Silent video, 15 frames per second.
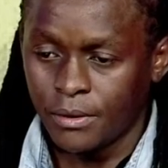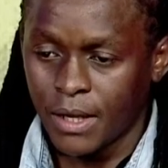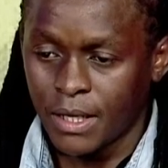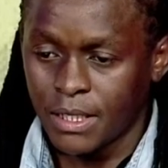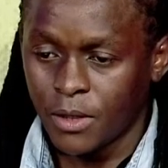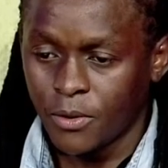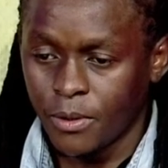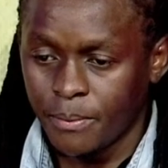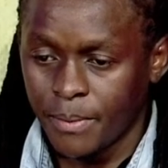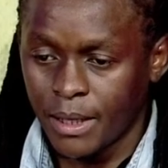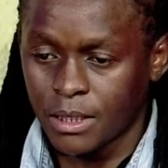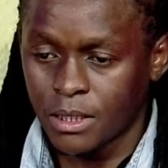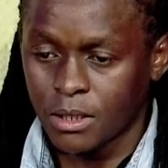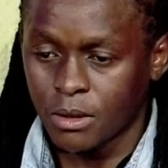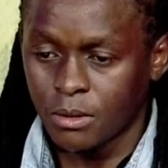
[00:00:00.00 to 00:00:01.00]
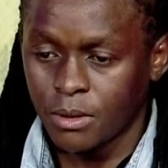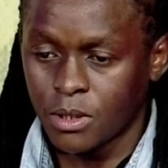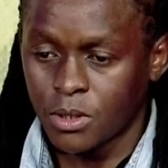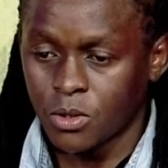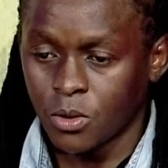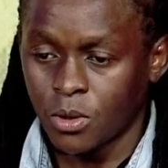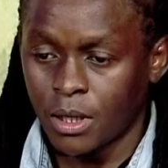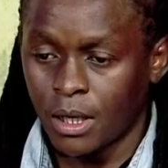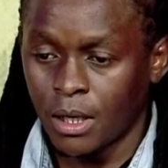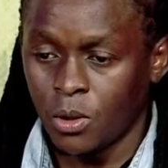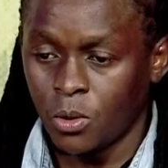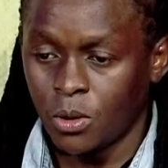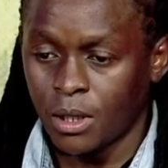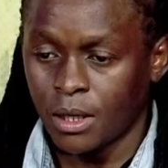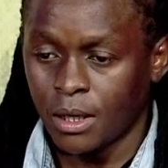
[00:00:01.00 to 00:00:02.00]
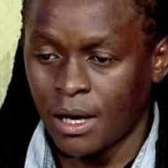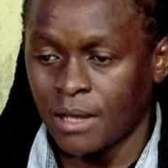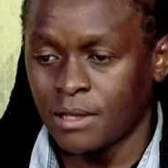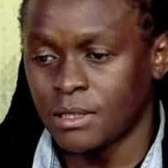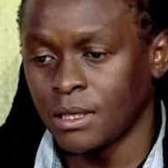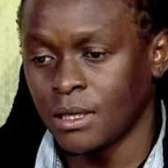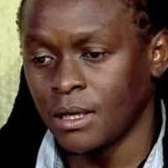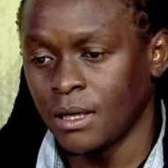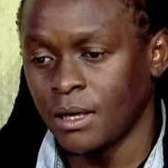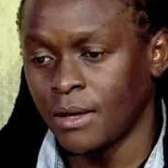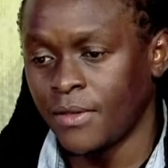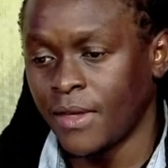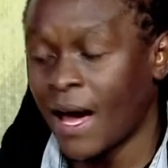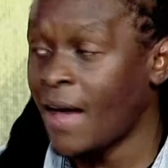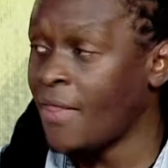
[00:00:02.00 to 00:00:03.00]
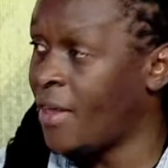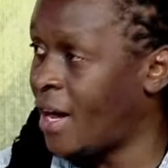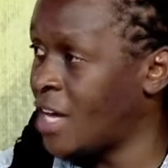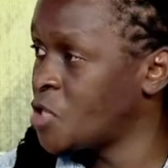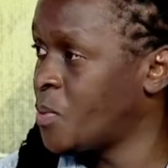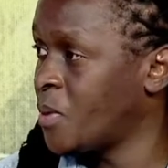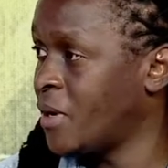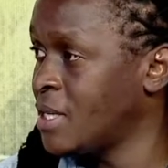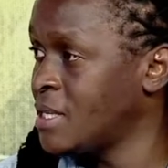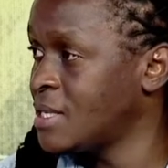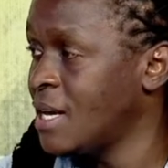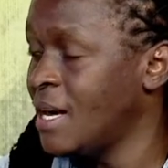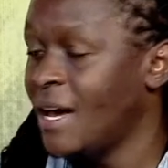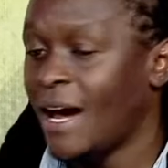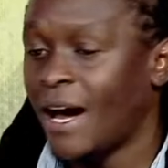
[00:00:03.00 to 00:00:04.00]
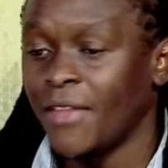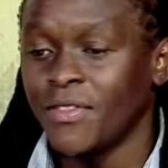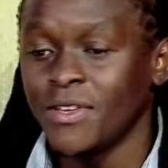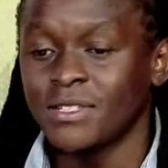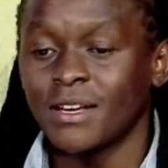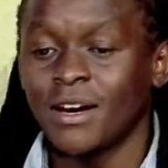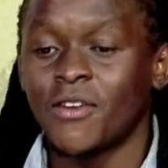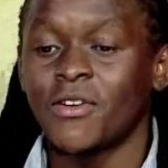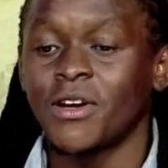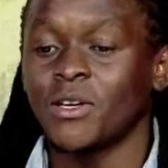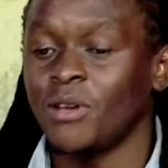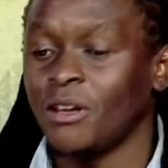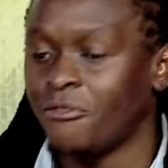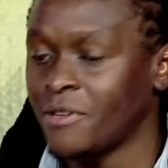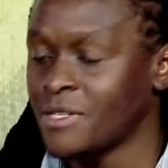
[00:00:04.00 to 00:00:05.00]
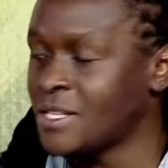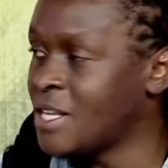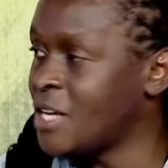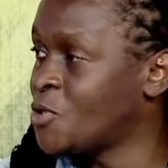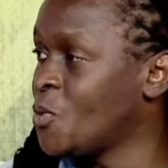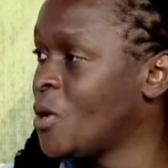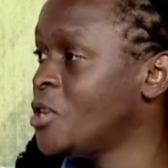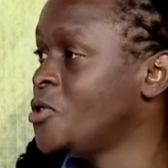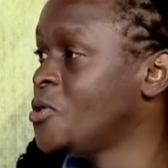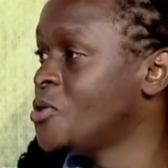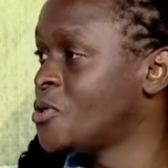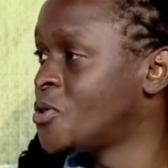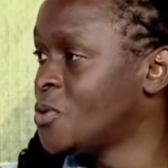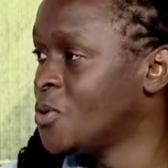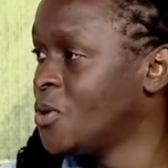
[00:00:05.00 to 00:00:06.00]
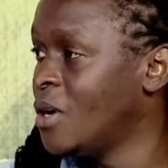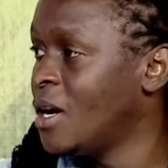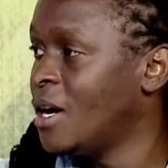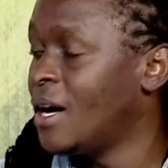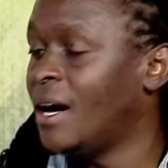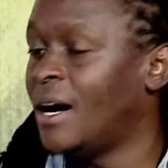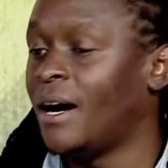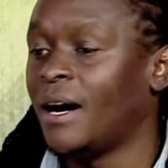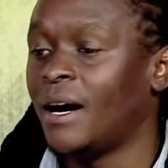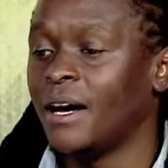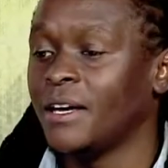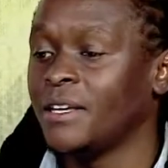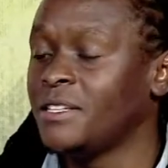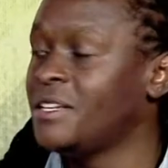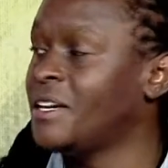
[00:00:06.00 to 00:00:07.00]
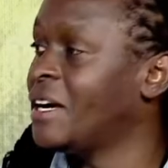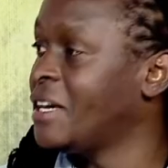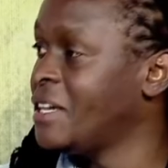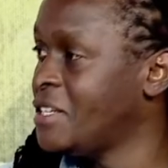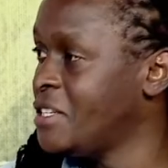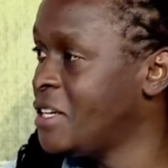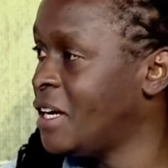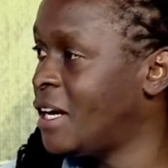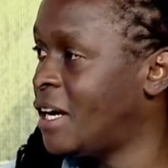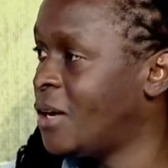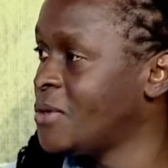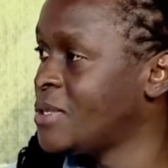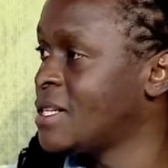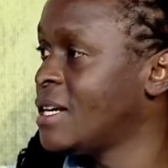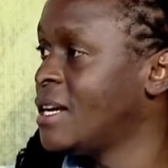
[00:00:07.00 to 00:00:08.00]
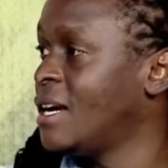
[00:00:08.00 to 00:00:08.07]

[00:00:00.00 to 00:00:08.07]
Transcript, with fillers: that day we met, we took a look at uh, the other aspirants, and these are regular faces that we're used to uh, year in, year out,